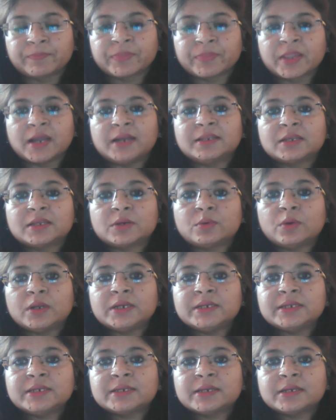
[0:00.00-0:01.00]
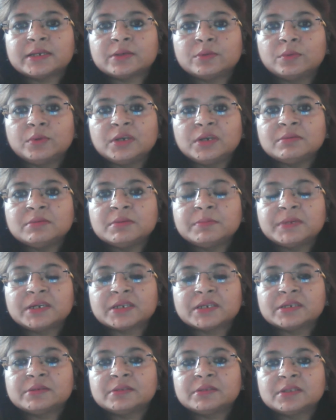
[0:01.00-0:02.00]
and the quality can only be
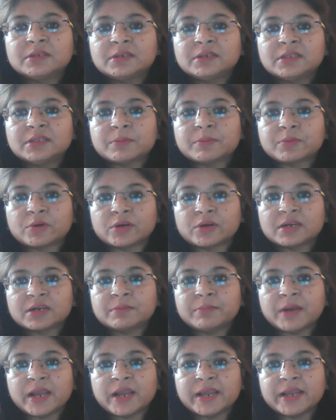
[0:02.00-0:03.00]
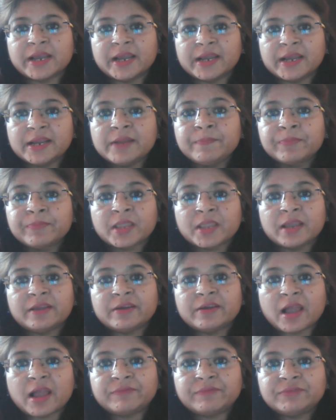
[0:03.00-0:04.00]
built in the product by a
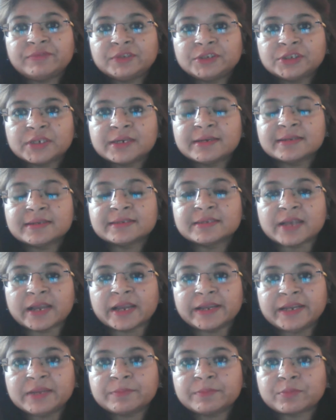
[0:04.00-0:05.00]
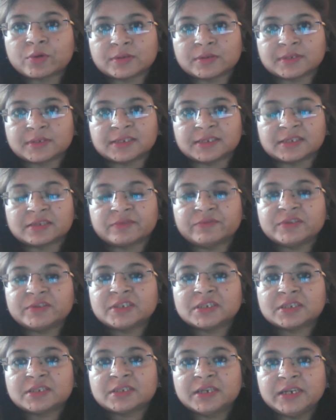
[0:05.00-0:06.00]
efficient designing process
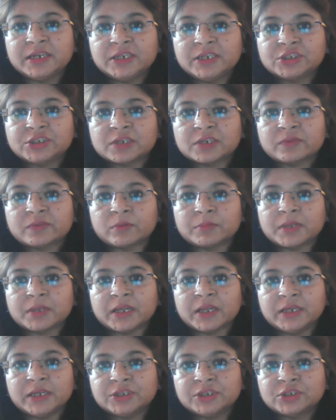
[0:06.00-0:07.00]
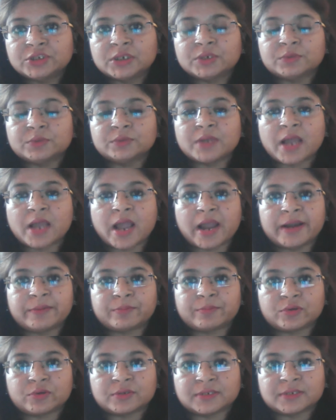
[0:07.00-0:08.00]
which is initiates from the initial to the
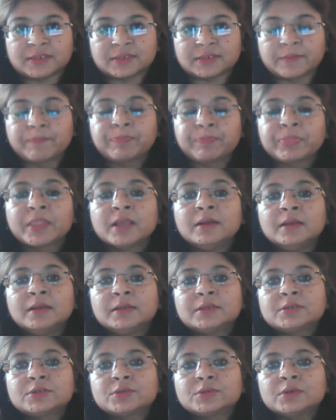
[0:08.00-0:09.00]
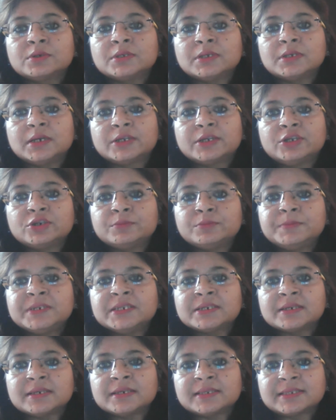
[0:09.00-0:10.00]
end process. So a
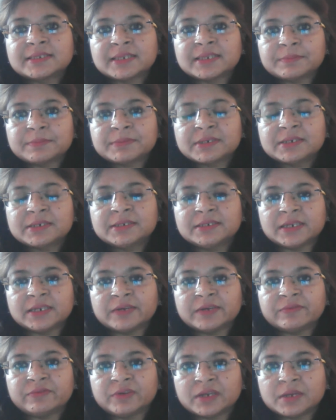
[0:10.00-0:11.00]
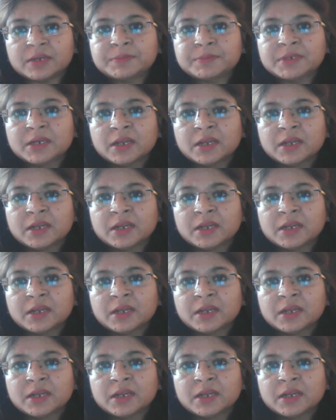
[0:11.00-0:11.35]
QbD concept developed